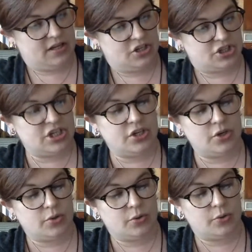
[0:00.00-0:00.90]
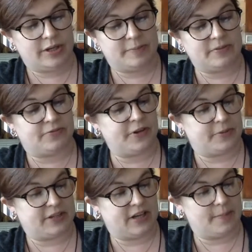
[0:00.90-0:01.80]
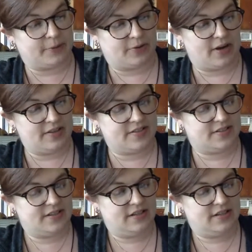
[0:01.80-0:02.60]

She knew who had been frequenting Uppercross,